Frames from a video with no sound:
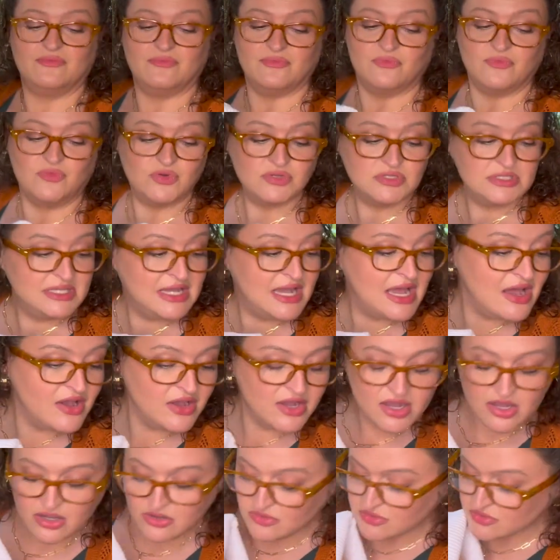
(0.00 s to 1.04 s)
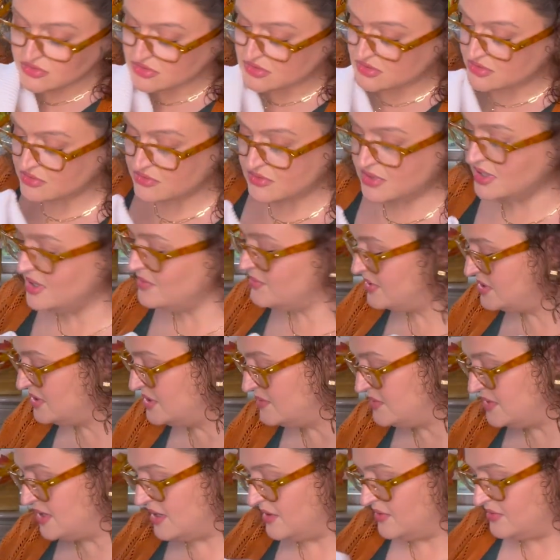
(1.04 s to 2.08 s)
We'll see how it goes. Where did I put
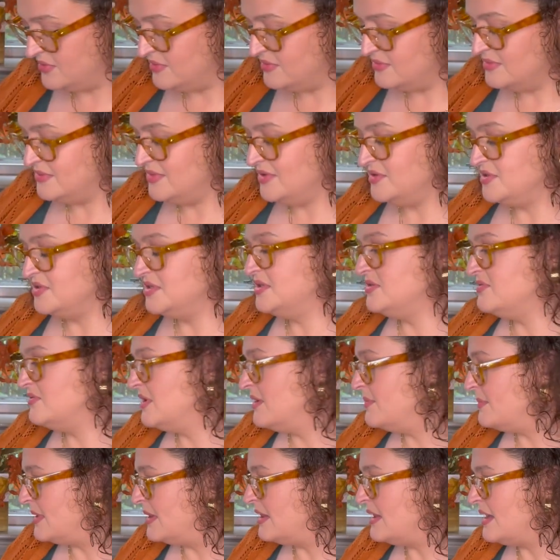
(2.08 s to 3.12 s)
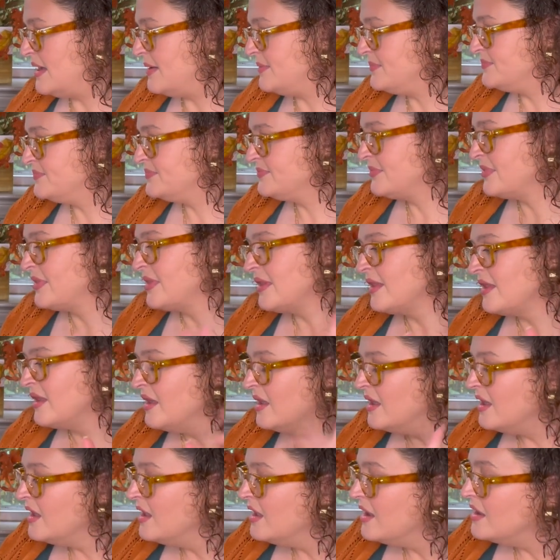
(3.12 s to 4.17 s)
them? Oh, they're sitting right in my lap.
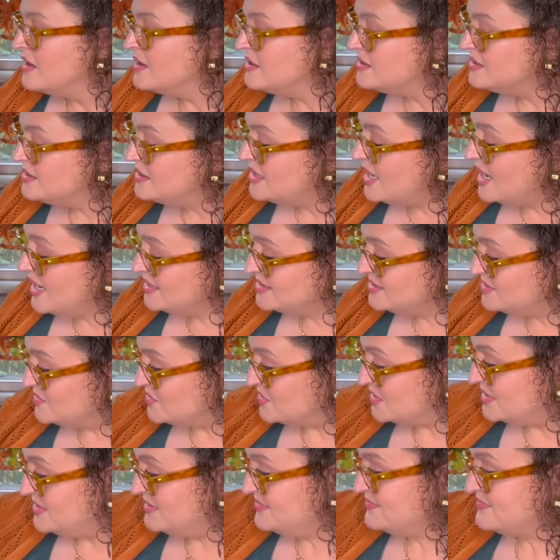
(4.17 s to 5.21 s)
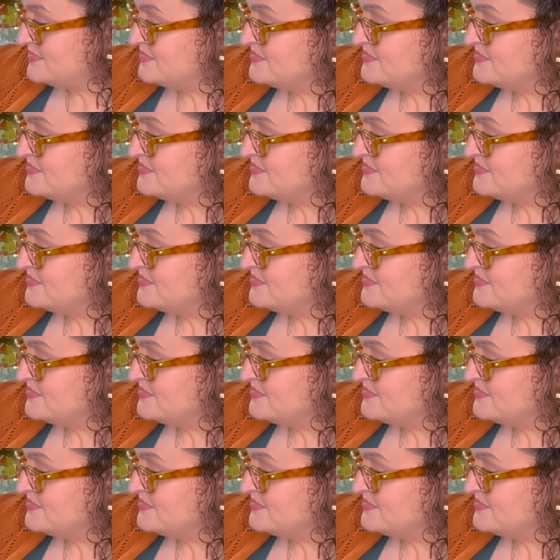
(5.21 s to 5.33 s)
Next one.